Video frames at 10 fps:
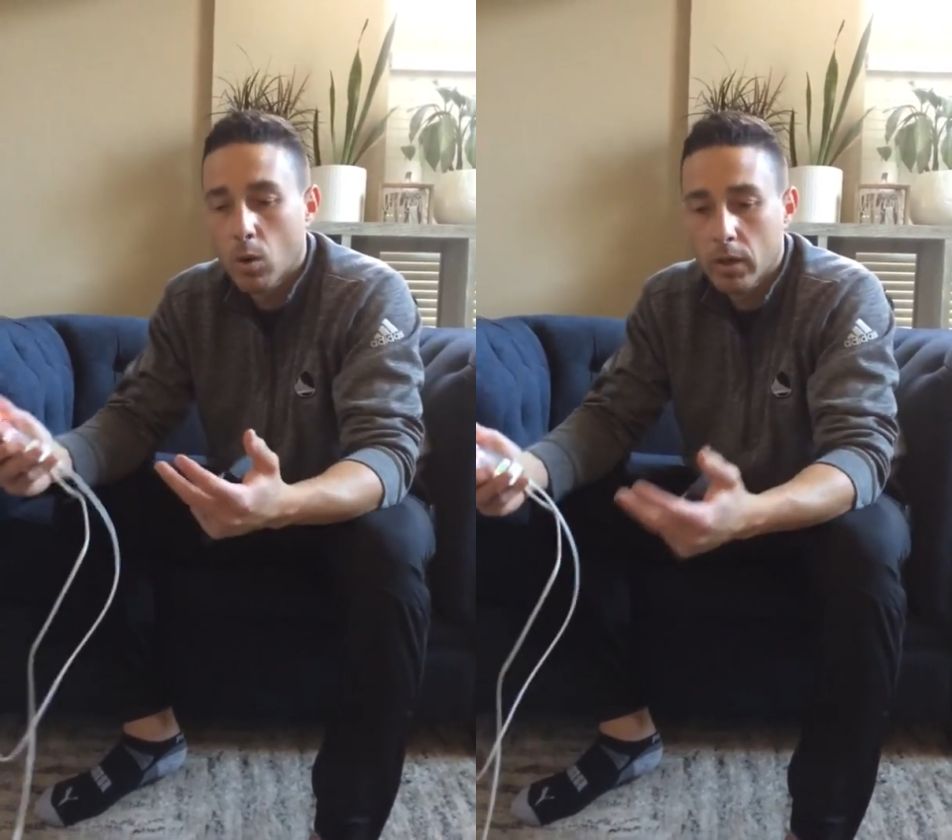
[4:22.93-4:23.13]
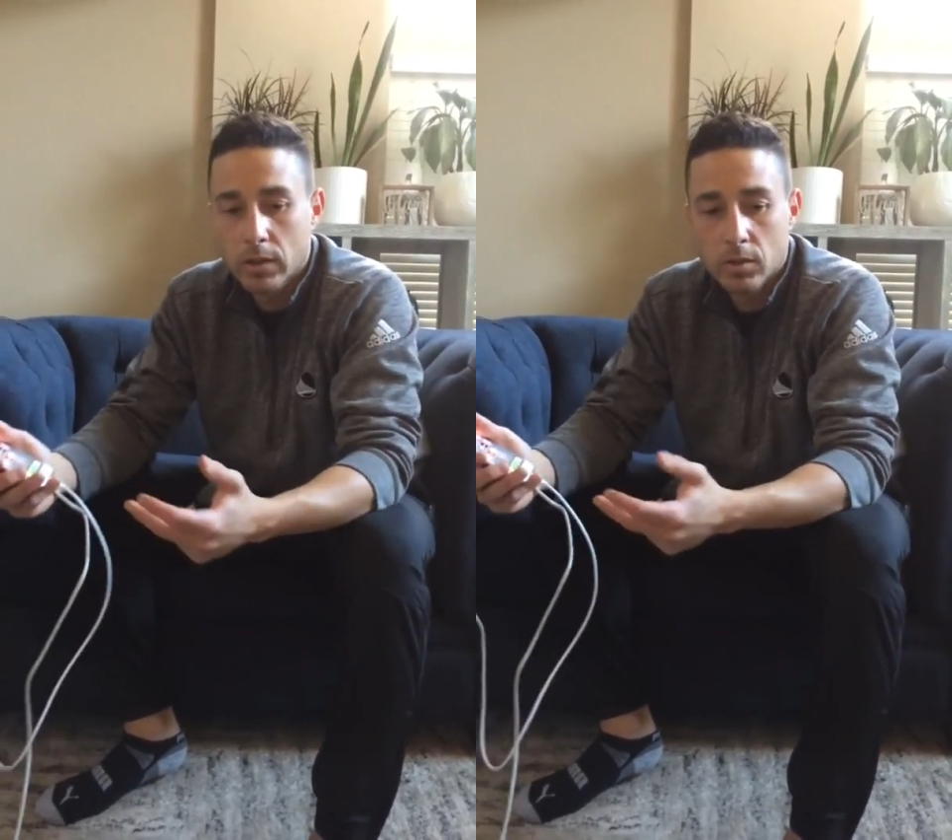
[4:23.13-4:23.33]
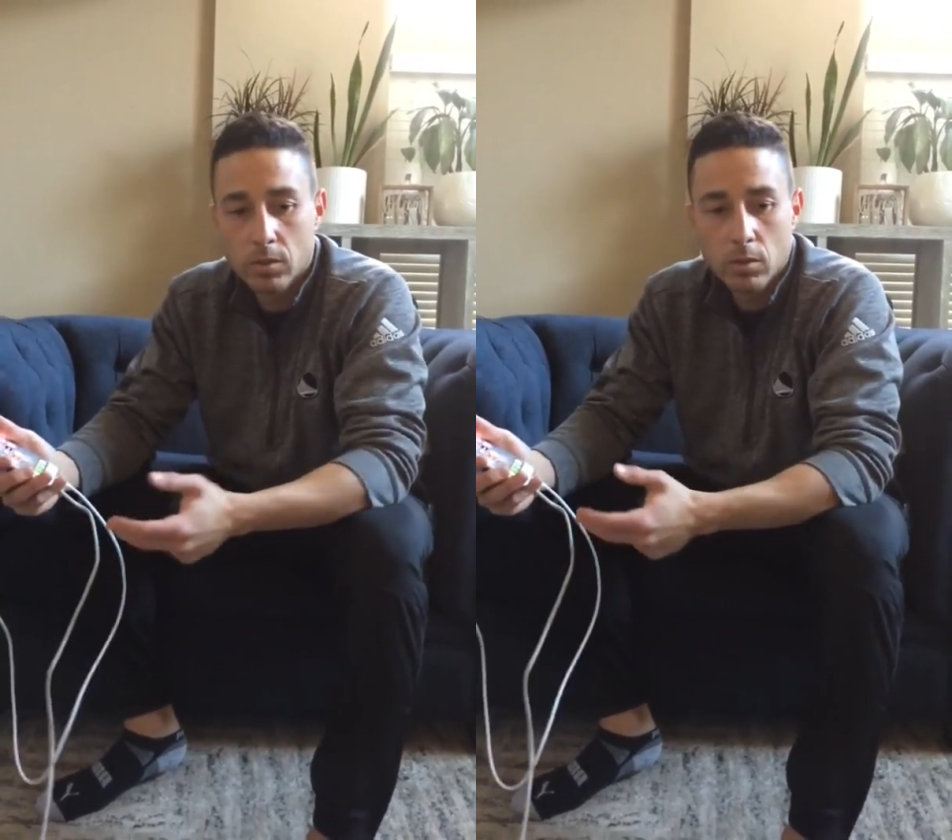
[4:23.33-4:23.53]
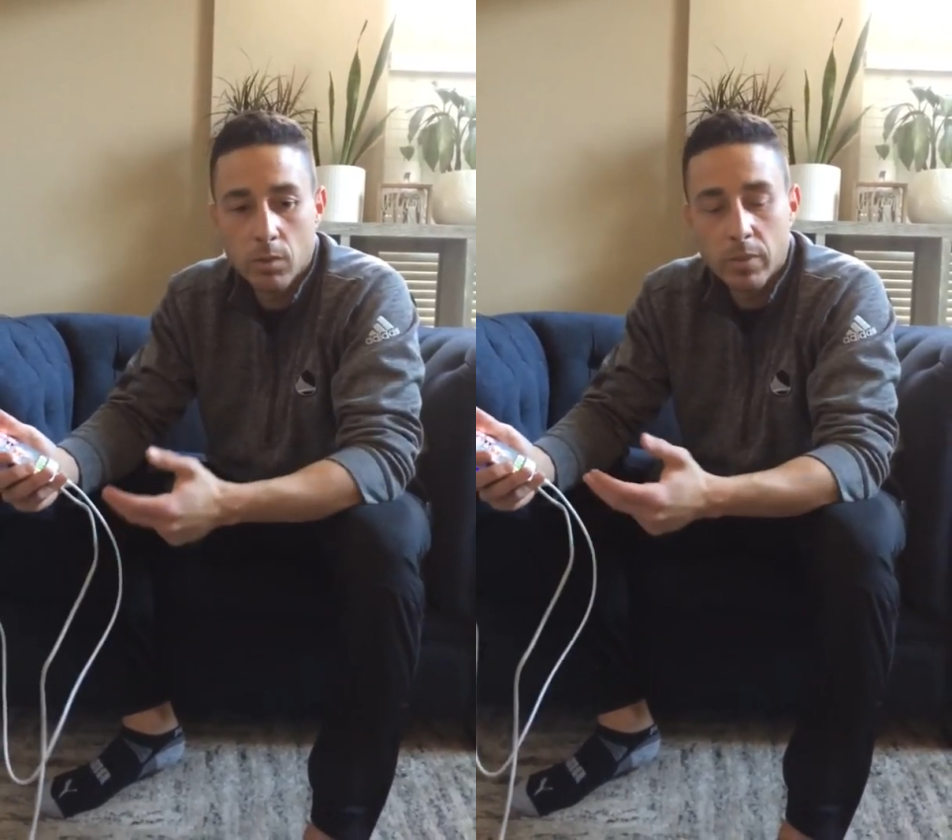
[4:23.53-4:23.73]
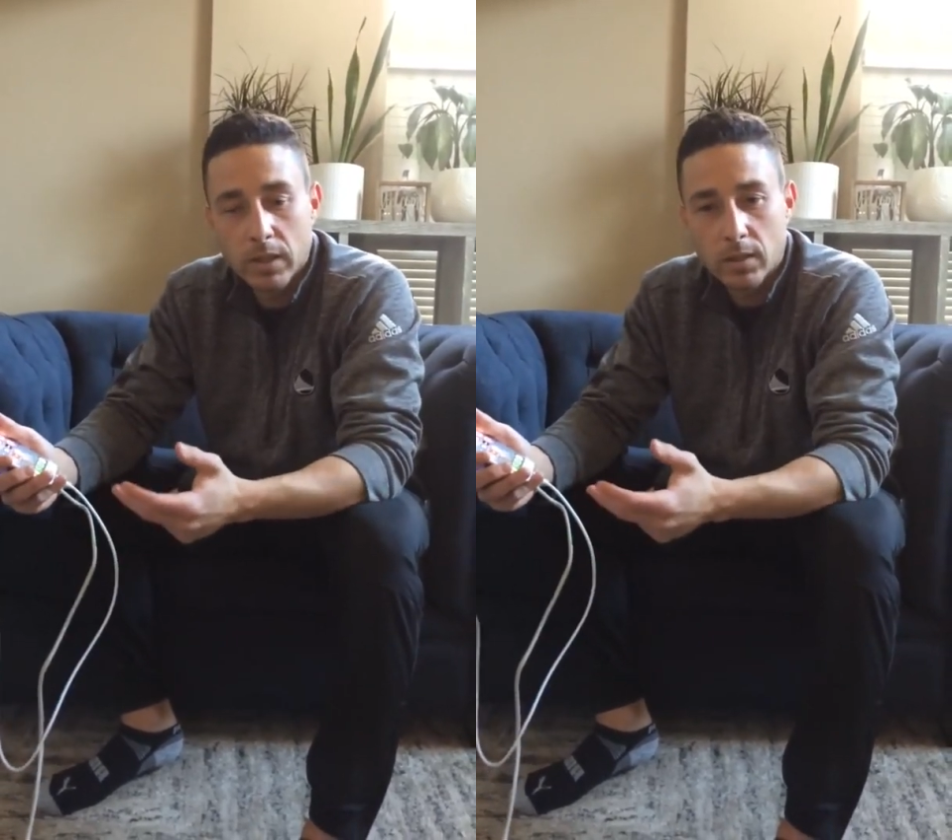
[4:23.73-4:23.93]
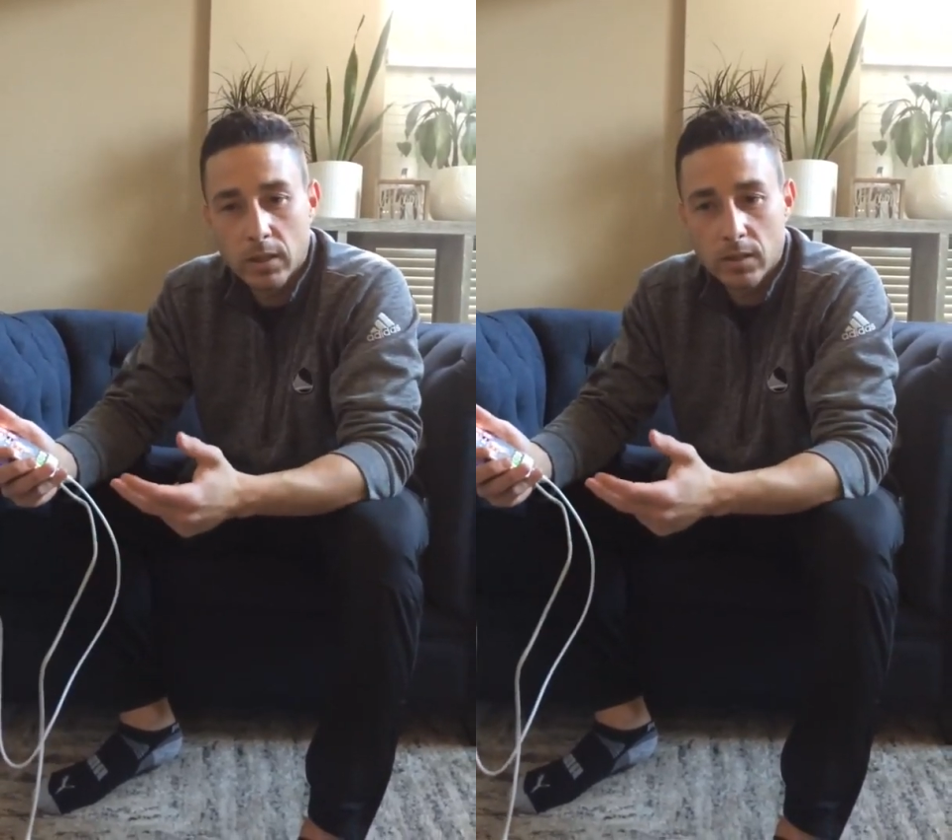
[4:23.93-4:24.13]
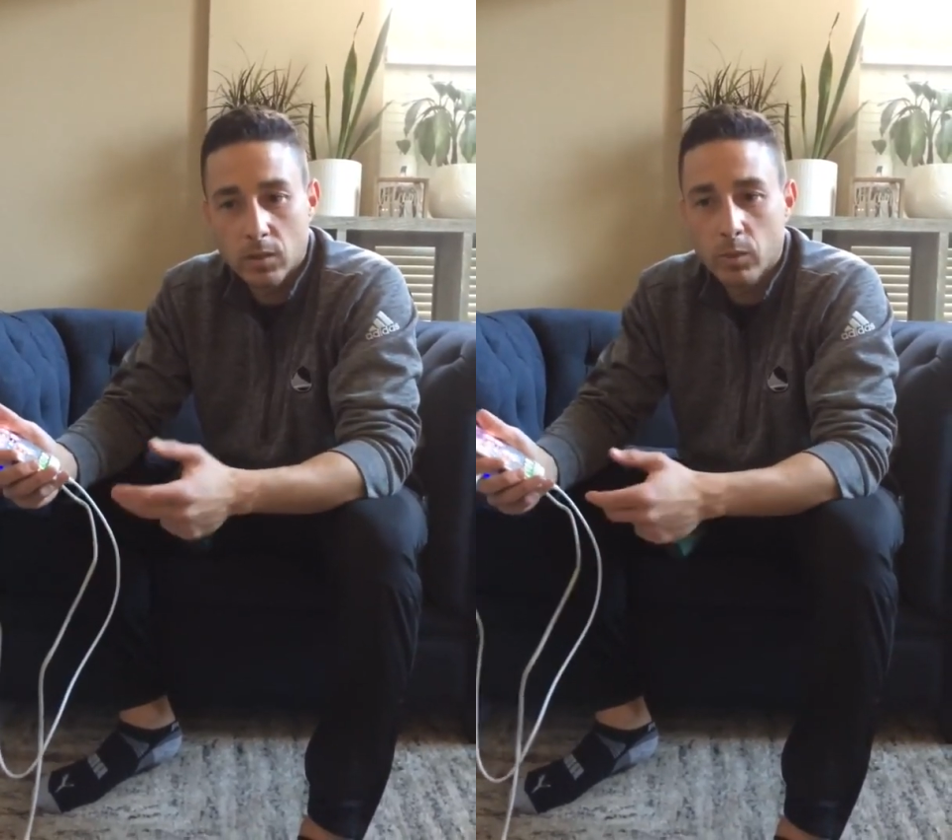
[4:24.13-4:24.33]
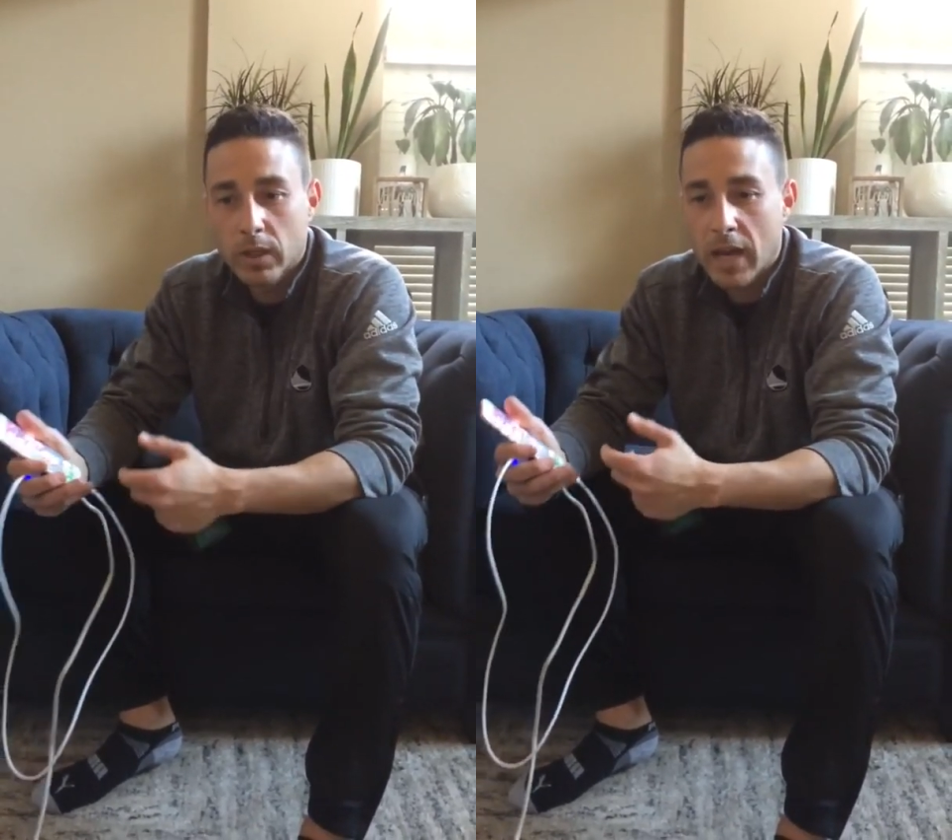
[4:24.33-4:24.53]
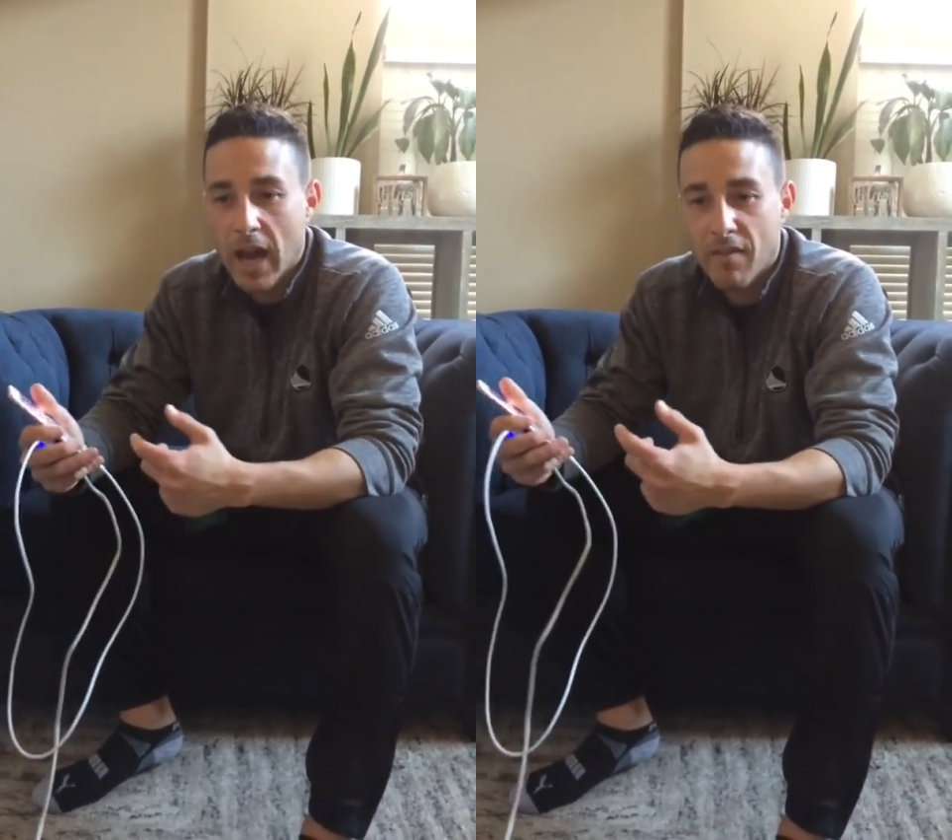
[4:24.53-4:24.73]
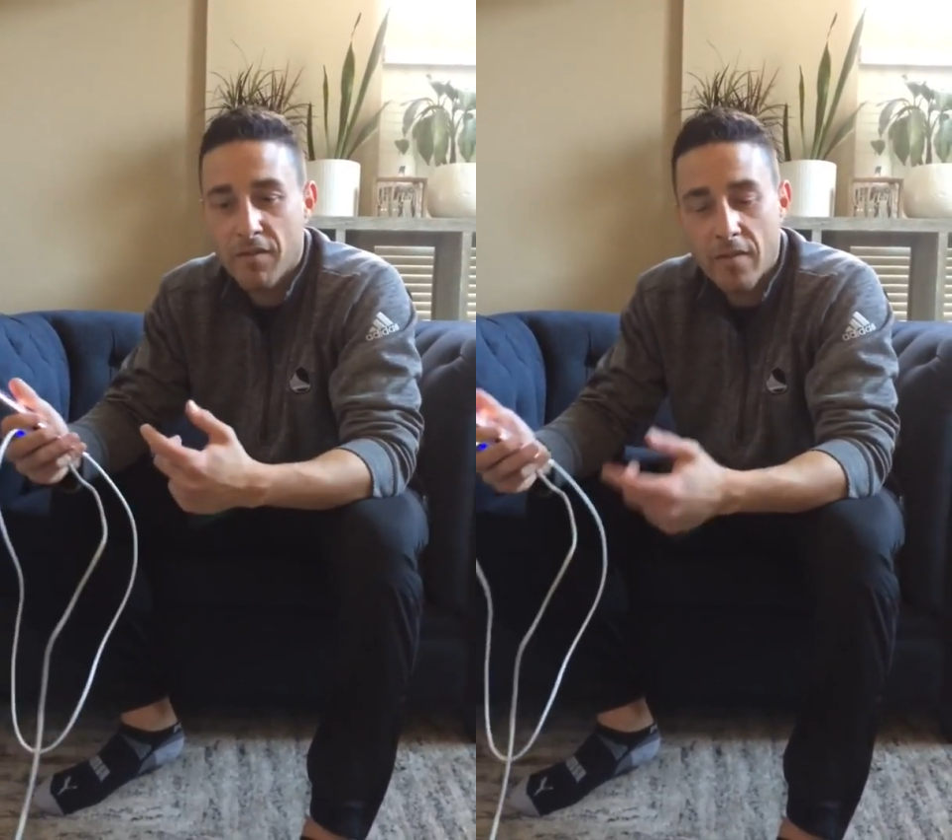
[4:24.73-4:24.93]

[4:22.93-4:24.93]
or into the business and we can have